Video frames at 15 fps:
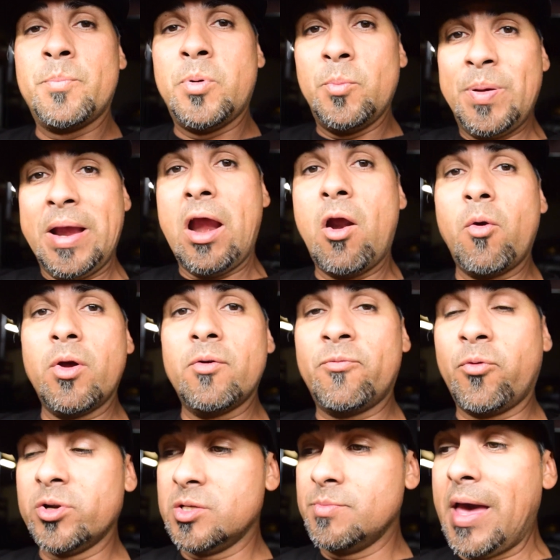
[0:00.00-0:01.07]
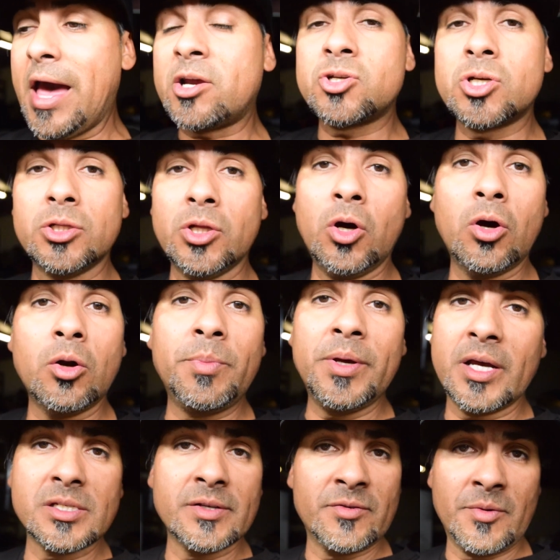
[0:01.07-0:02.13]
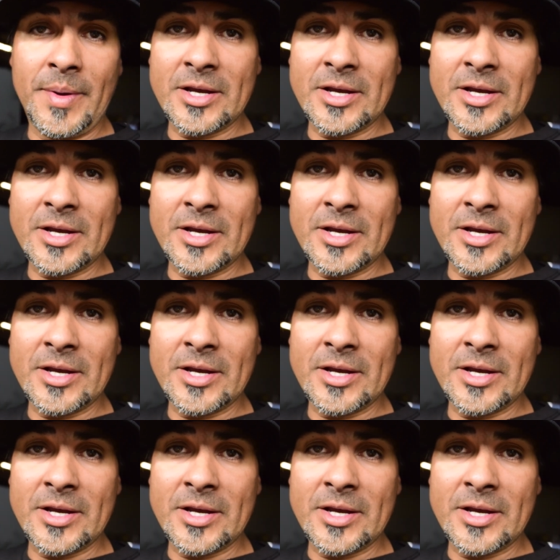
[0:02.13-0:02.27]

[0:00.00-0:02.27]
prepare it for some extra load because of some